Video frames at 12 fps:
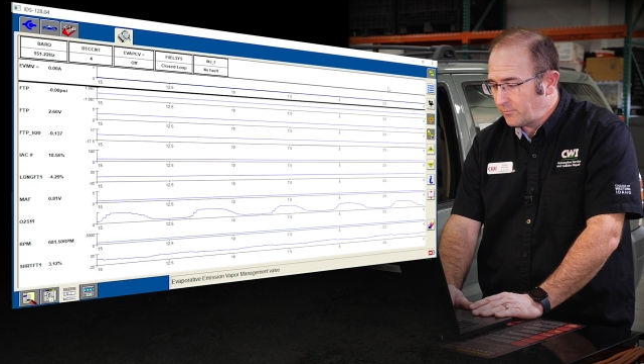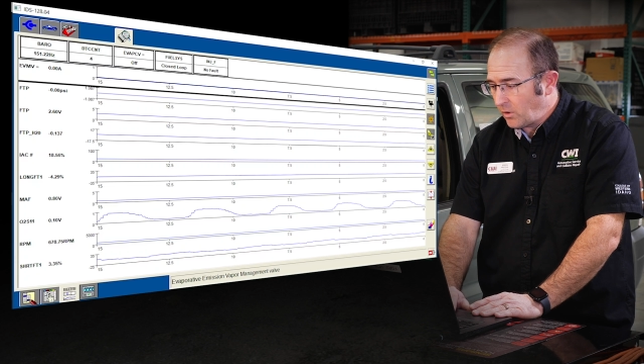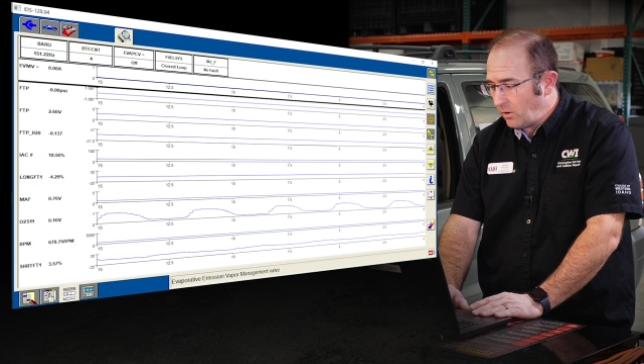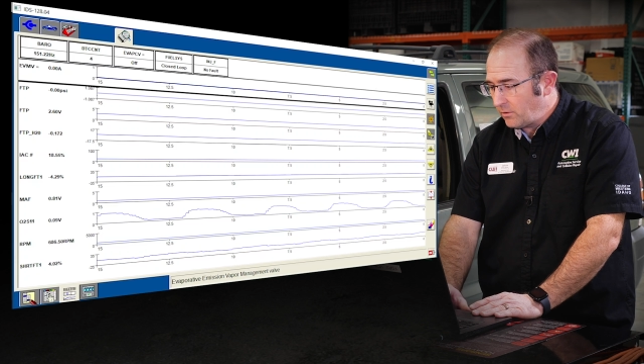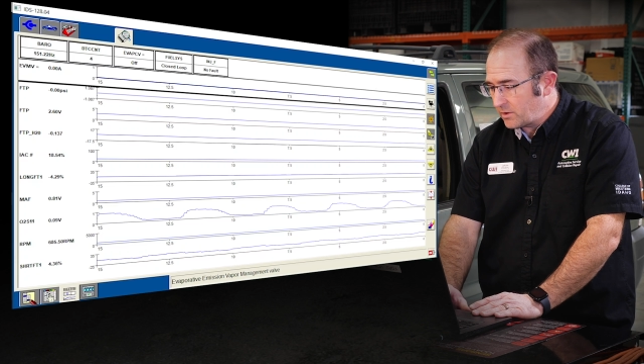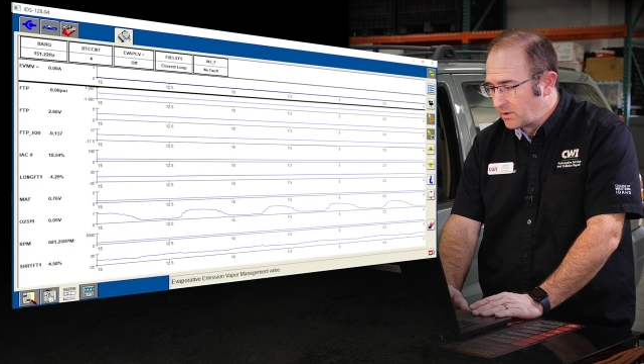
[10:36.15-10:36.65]

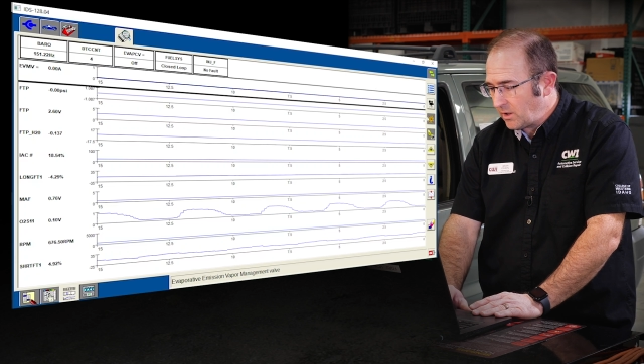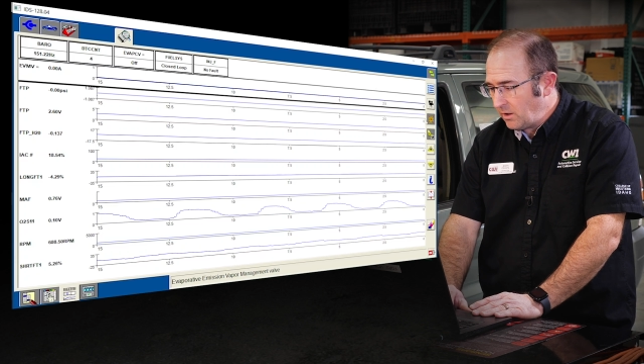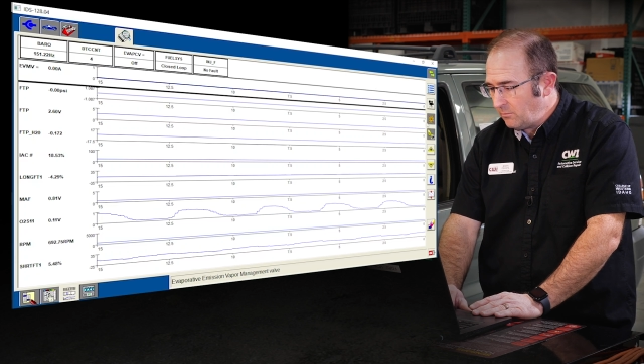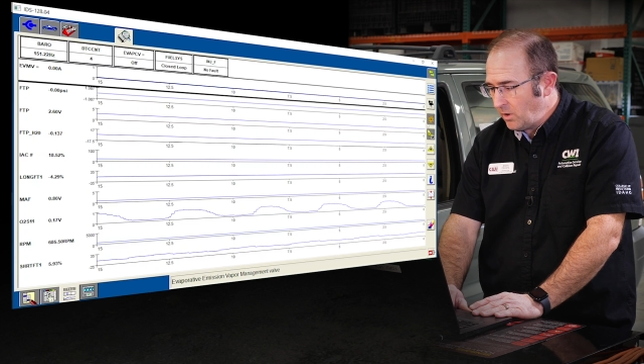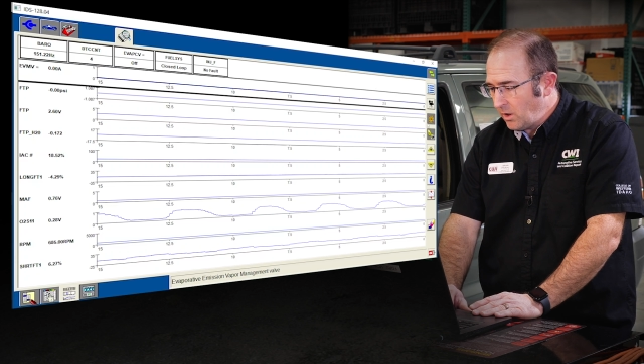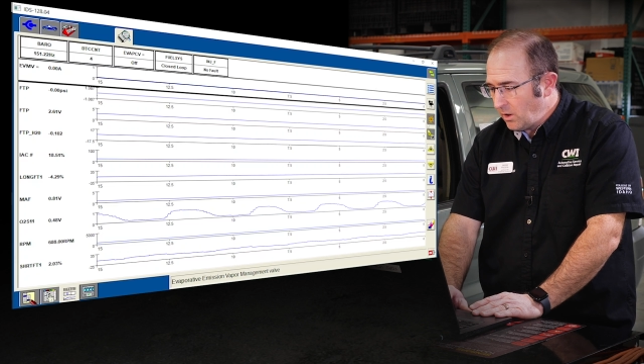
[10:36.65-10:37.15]
all the
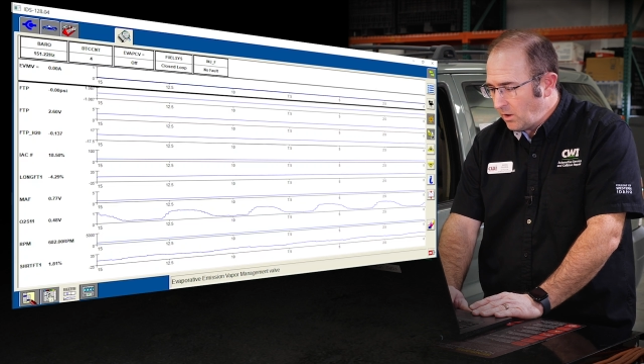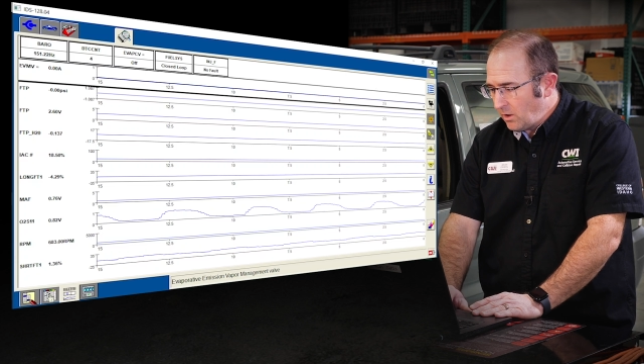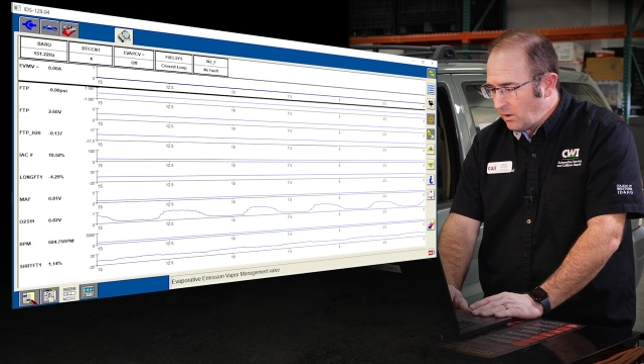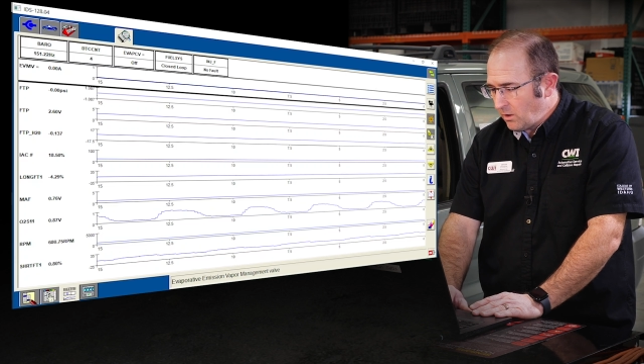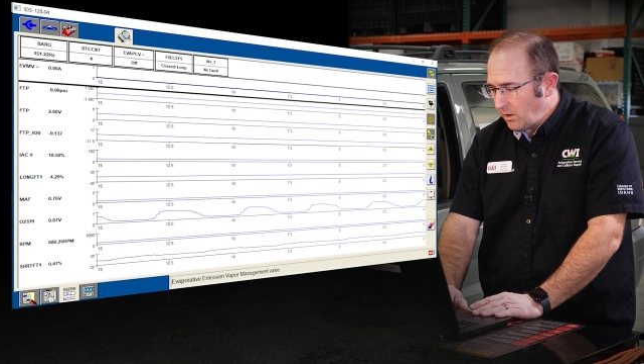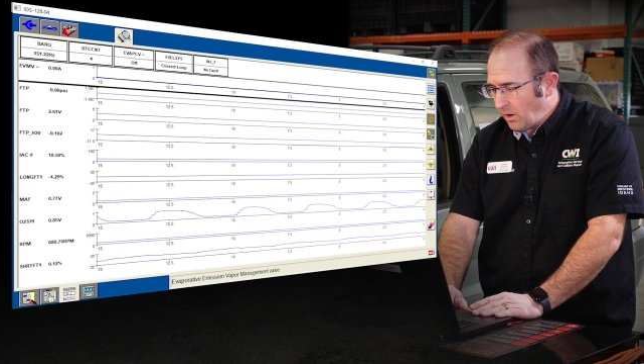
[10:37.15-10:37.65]
time,
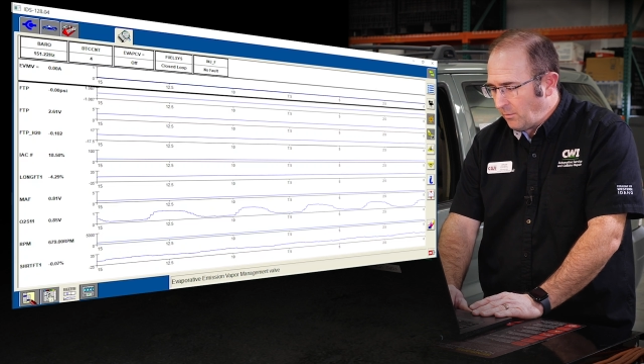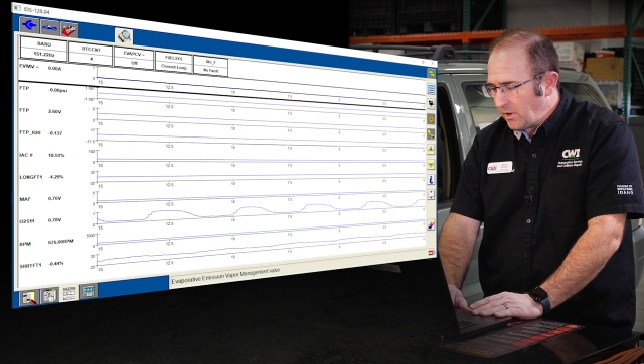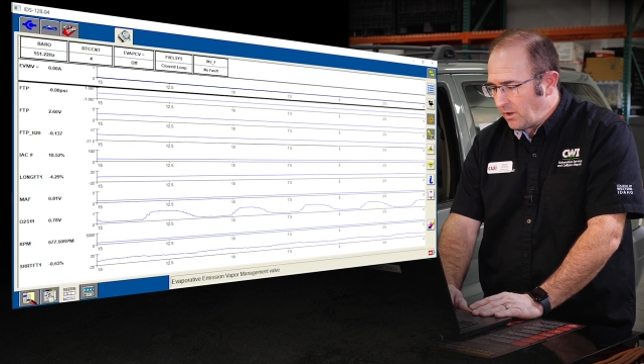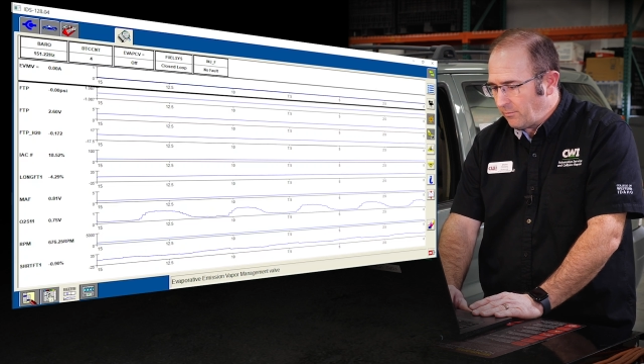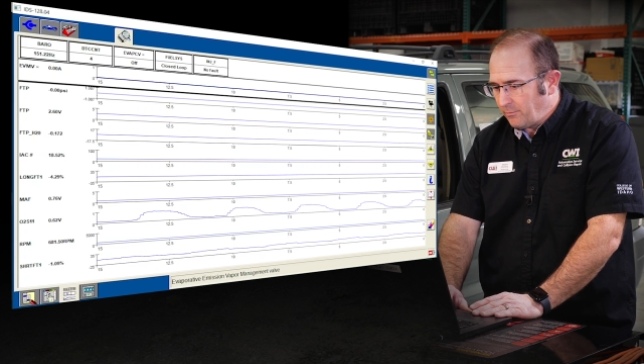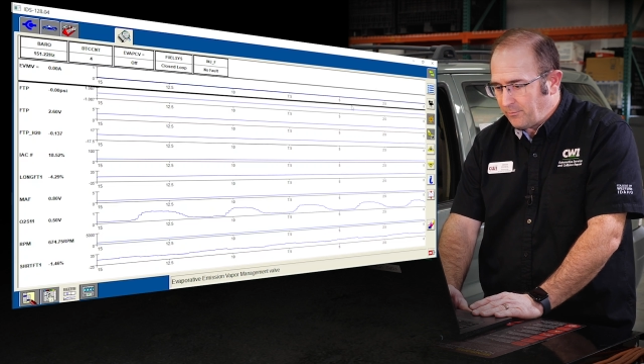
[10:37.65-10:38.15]
I'm
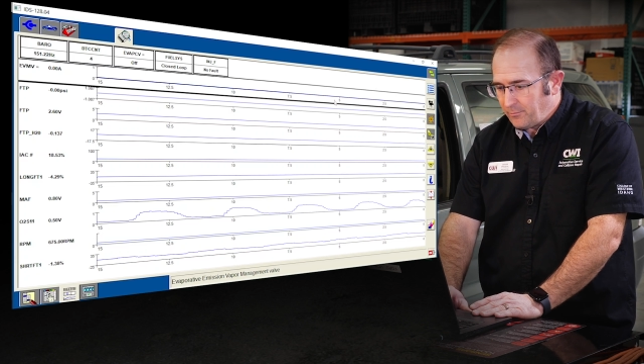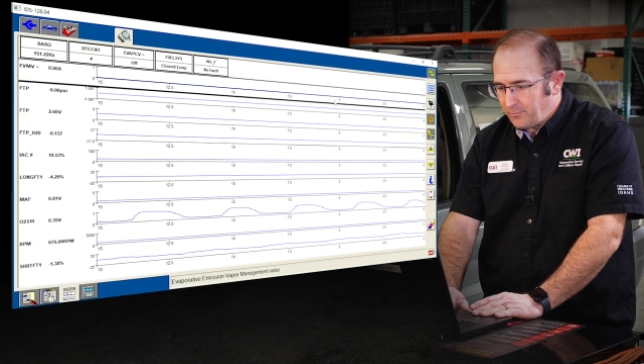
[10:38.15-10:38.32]
gonna,